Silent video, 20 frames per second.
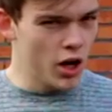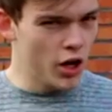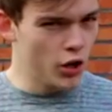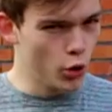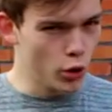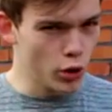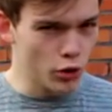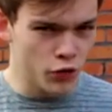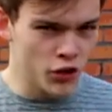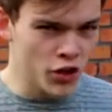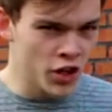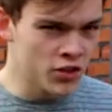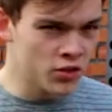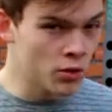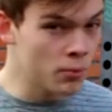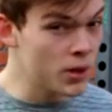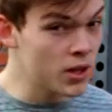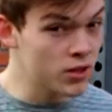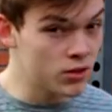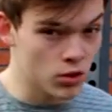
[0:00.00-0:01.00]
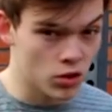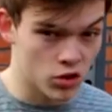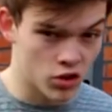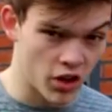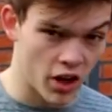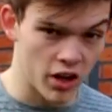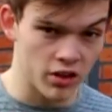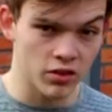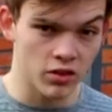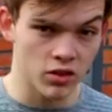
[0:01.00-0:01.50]
in order for this to be a
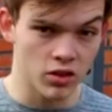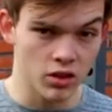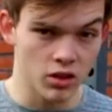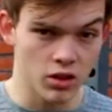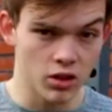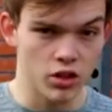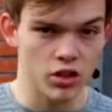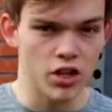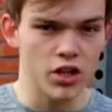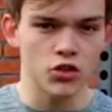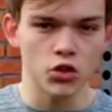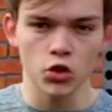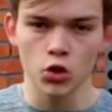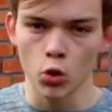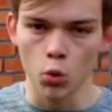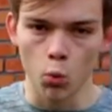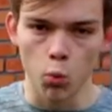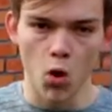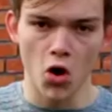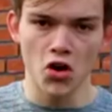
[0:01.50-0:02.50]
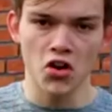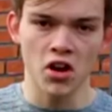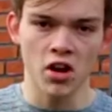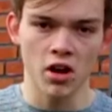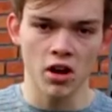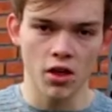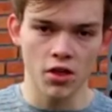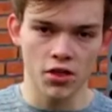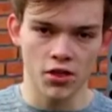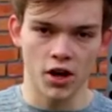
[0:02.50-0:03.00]
success, you need to do one
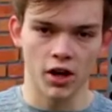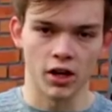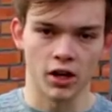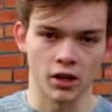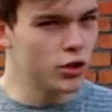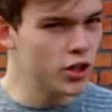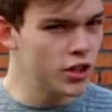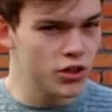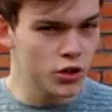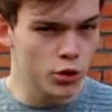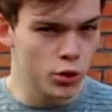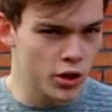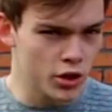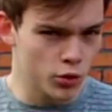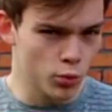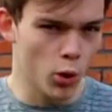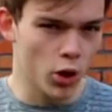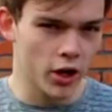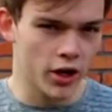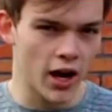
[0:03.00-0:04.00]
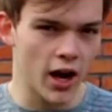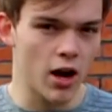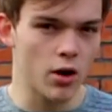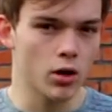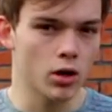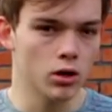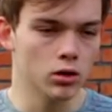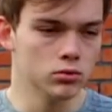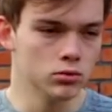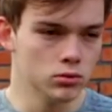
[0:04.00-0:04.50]
thing. You need to do this workout
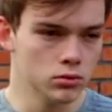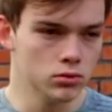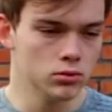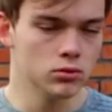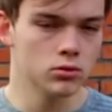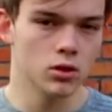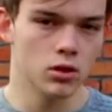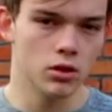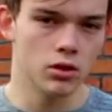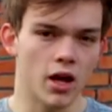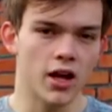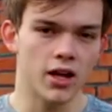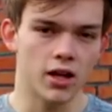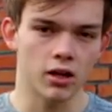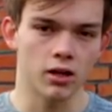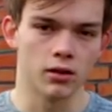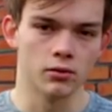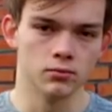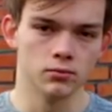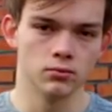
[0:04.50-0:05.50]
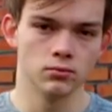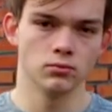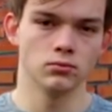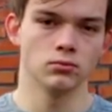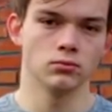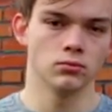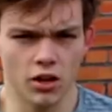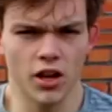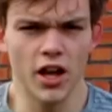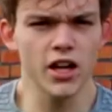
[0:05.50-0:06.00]
naked.
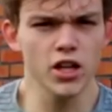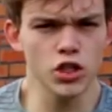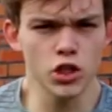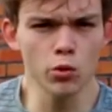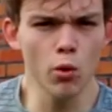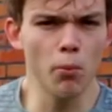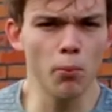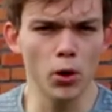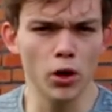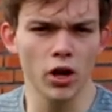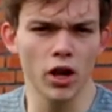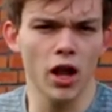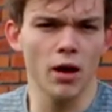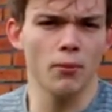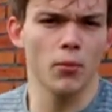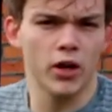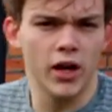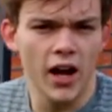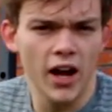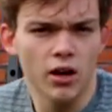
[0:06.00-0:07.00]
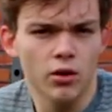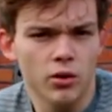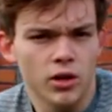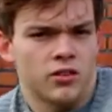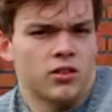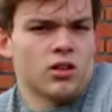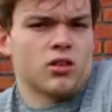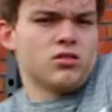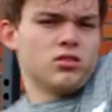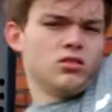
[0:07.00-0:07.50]
Naked you will burn a lot more calories,
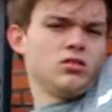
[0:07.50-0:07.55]
so